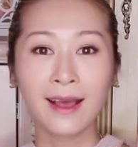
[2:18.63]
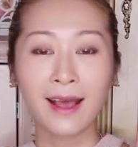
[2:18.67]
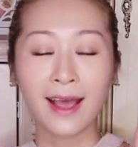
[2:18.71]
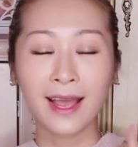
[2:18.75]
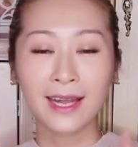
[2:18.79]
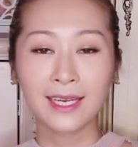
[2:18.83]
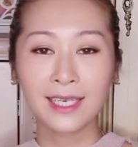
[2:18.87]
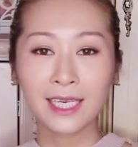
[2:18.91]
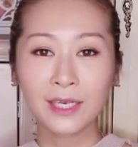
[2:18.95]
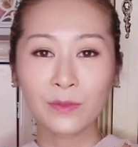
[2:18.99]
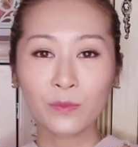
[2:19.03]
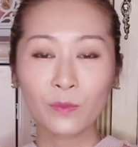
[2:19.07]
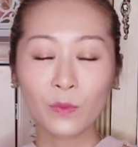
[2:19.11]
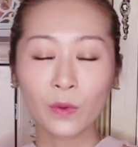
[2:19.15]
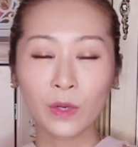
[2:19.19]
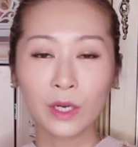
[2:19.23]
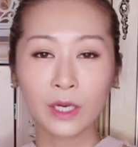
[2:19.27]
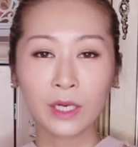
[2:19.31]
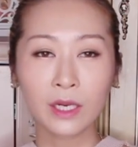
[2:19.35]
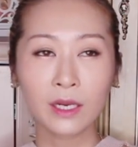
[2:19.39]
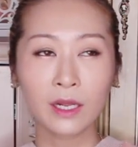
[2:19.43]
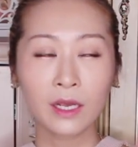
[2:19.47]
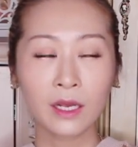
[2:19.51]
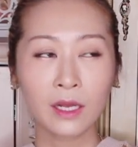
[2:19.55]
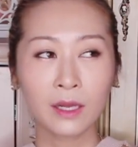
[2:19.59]
I did
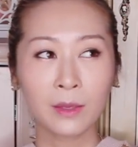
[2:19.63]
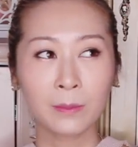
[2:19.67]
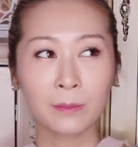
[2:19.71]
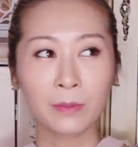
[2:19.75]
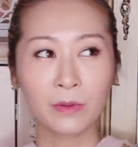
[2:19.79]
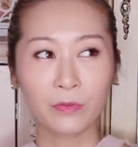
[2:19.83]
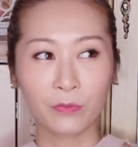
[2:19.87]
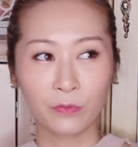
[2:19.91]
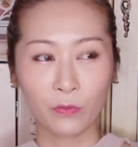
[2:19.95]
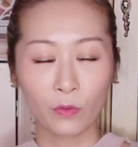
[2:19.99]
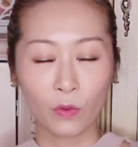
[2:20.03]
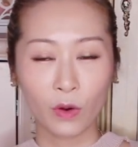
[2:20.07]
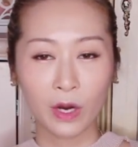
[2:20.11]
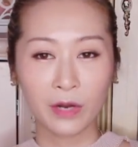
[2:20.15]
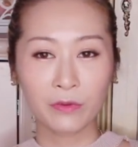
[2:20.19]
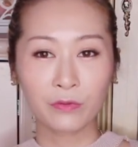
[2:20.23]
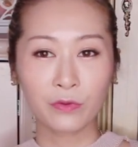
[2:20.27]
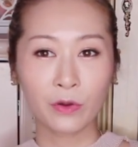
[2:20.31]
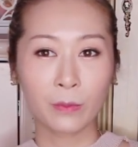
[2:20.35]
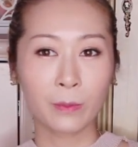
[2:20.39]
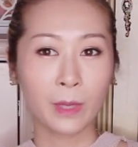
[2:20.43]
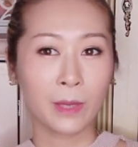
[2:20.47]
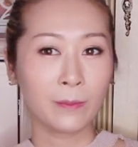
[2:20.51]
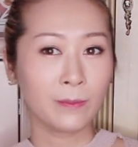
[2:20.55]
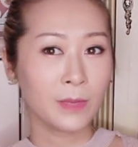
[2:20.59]
one before
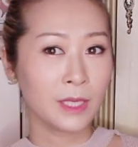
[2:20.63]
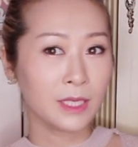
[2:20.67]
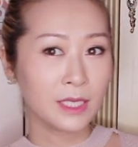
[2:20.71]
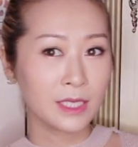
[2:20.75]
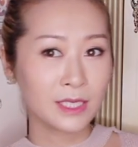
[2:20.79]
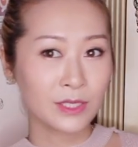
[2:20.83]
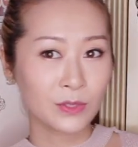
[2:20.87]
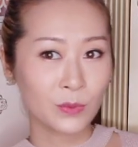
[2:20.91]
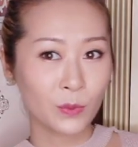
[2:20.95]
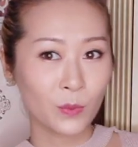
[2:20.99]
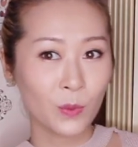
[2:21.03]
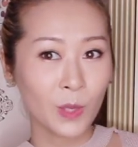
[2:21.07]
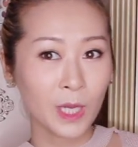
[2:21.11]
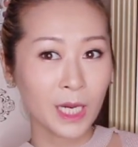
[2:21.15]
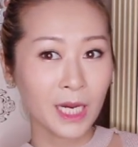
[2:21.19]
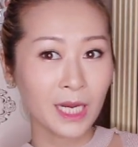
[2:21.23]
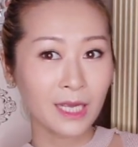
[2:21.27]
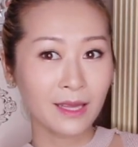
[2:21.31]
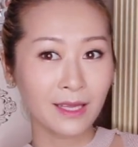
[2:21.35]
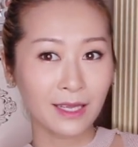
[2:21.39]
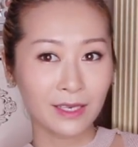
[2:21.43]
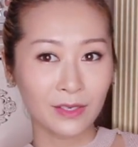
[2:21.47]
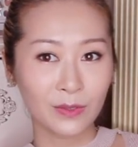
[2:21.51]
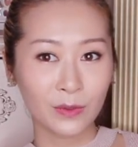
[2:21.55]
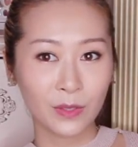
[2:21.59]
for my mini
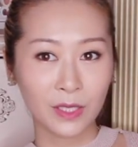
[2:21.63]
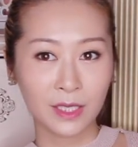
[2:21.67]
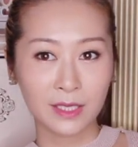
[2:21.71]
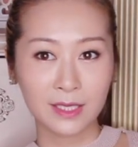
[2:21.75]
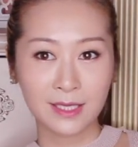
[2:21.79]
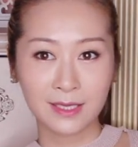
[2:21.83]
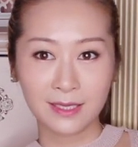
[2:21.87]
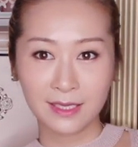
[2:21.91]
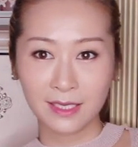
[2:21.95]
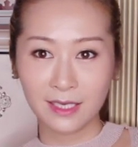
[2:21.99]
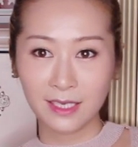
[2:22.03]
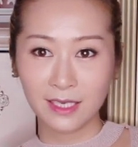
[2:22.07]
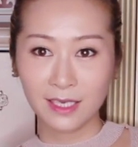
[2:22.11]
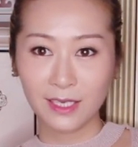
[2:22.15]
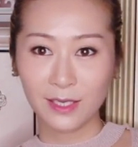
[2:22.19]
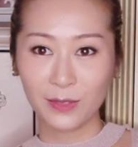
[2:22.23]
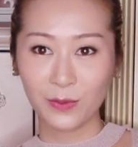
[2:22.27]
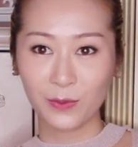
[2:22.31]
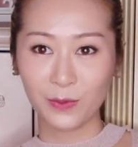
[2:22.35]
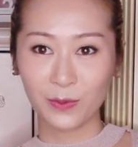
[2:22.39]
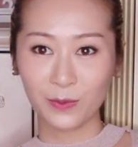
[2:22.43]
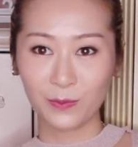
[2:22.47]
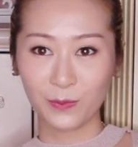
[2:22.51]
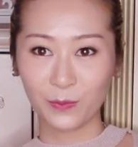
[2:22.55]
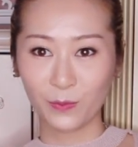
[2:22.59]
square that you can
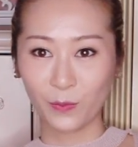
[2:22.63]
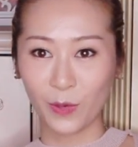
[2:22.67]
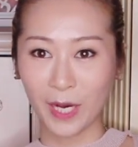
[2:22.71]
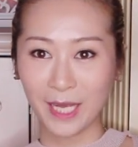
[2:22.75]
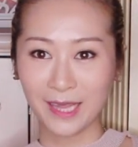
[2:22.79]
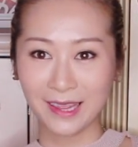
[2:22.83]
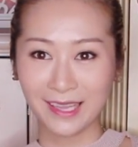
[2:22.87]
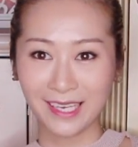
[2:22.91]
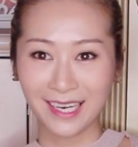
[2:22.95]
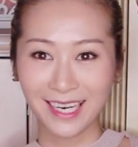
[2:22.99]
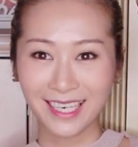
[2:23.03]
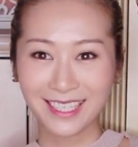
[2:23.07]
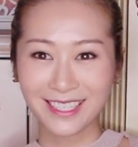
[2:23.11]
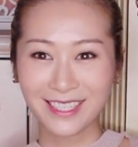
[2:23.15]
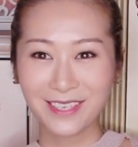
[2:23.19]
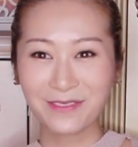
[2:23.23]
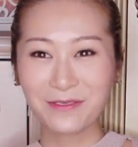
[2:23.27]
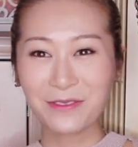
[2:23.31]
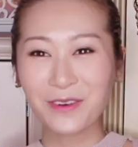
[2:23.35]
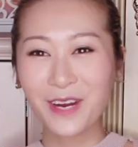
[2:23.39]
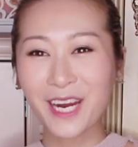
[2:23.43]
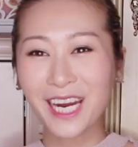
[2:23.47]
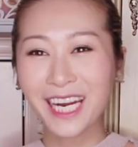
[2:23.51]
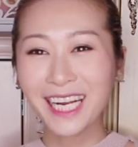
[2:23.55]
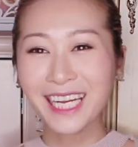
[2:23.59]
see right there
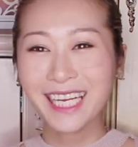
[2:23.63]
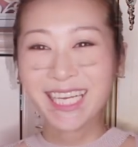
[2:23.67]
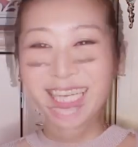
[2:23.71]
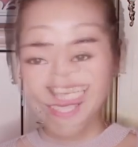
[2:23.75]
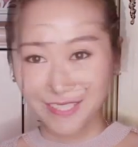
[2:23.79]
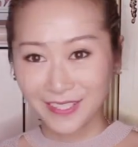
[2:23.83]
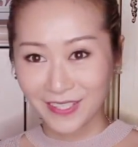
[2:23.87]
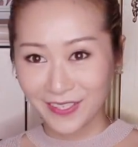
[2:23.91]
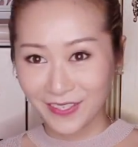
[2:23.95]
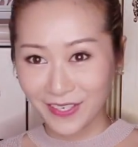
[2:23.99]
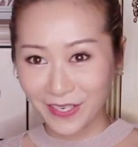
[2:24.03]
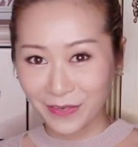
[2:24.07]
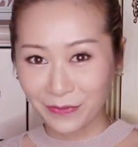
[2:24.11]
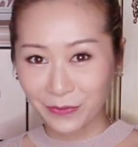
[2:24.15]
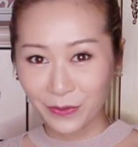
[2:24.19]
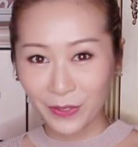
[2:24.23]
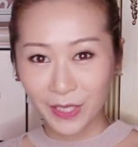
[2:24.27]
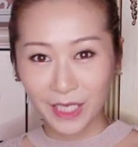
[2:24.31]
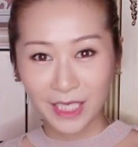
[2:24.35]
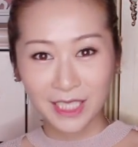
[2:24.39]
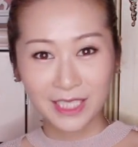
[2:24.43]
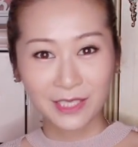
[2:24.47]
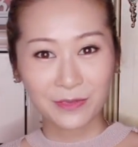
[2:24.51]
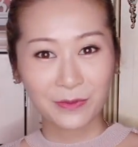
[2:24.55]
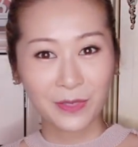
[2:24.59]
somewhere. So if
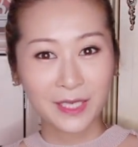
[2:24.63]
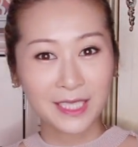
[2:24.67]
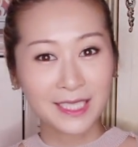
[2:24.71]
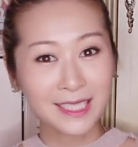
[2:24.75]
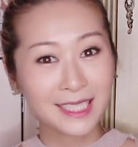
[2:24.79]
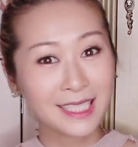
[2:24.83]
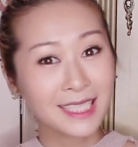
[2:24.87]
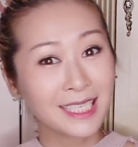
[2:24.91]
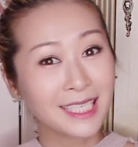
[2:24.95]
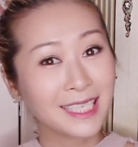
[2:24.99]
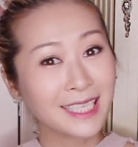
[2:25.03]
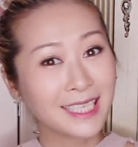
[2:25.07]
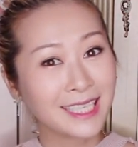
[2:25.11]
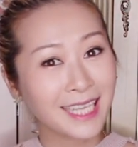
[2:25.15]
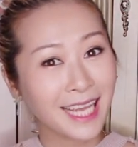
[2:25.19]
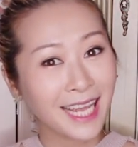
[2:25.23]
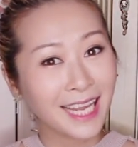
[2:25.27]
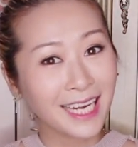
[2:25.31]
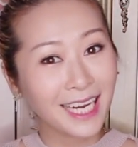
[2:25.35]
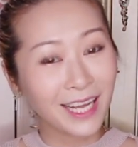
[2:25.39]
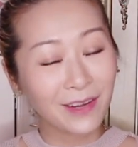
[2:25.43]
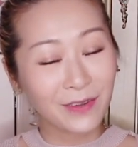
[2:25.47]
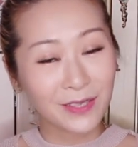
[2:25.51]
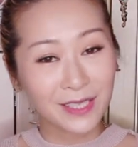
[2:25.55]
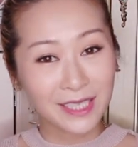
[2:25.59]
you're interested in
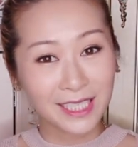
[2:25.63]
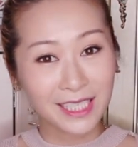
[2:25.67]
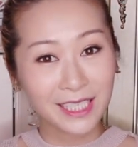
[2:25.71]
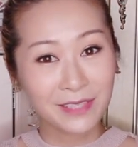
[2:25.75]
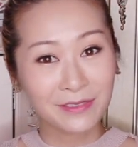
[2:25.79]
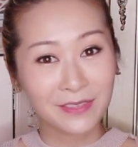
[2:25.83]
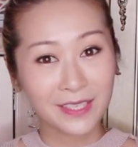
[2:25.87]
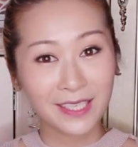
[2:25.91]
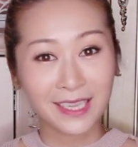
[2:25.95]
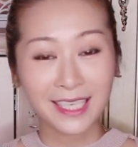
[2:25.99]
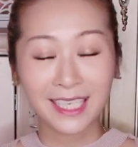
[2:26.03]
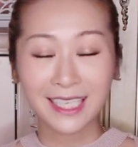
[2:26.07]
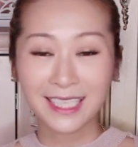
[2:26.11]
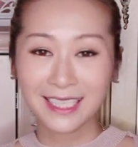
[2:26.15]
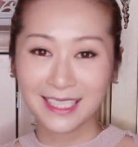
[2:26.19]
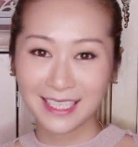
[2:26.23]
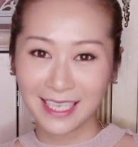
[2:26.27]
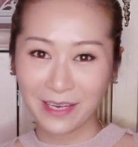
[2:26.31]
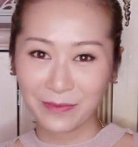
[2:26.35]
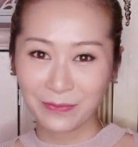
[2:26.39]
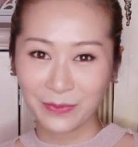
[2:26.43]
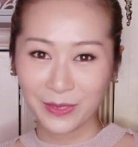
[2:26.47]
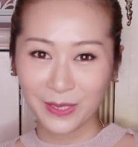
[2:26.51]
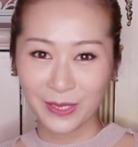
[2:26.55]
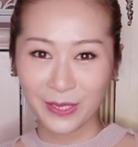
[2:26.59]
that, I'll leave the link
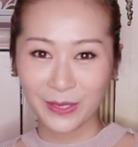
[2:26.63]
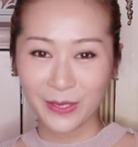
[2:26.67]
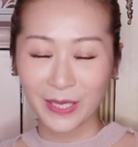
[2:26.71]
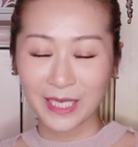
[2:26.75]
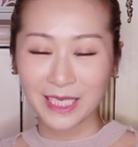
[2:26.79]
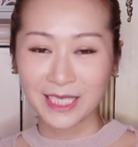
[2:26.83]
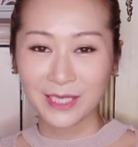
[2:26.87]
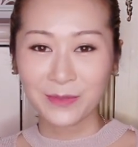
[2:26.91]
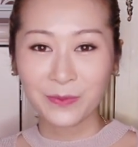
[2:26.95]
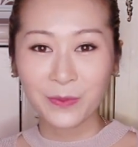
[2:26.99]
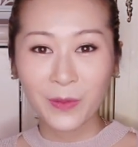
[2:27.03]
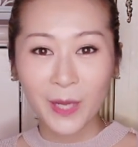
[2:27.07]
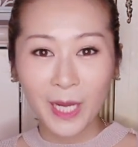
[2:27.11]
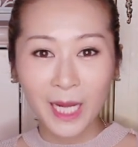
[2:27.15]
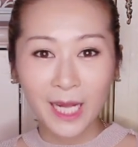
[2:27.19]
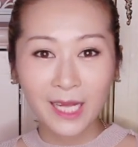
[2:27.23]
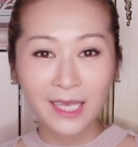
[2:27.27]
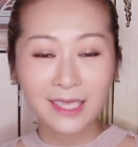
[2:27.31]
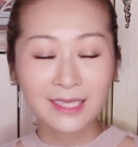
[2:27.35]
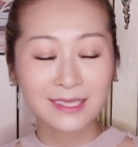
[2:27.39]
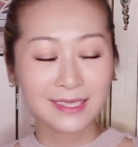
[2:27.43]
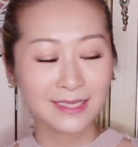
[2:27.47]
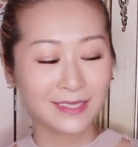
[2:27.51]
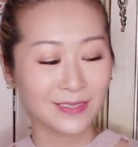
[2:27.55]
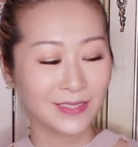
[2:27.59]
down below as
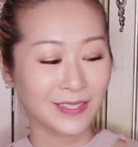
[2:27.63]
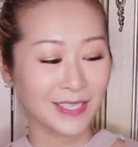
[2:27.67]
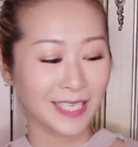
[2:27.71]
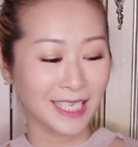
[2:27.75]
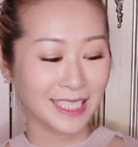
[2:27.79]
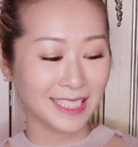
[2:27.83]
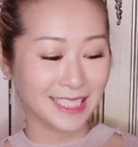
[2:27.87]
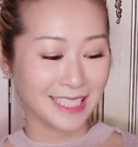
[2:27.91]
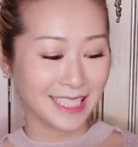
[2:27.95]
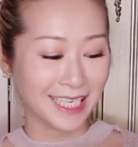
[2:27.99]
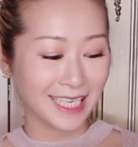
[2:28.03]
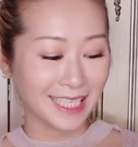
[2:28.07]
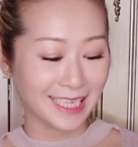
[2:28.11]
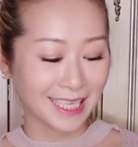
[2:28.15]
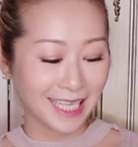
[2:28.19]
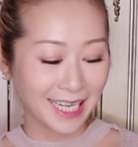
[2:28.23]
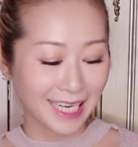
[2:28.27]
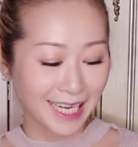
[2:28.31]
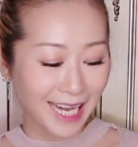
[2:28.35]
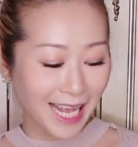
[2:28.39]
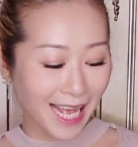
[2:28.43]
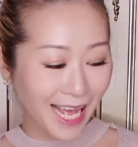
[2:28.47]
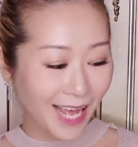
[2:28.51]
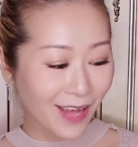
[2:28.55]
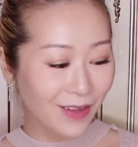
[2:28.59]
well so you can check
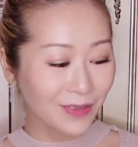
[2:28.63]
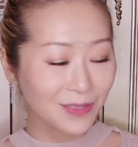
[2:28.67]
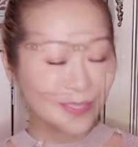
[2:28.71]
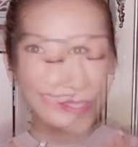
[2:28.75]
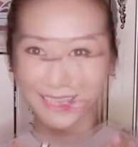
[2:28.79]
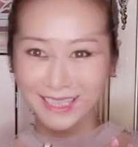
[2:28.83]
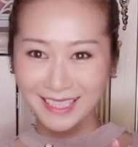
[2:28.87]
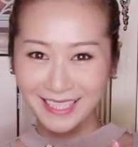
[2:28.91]
that out.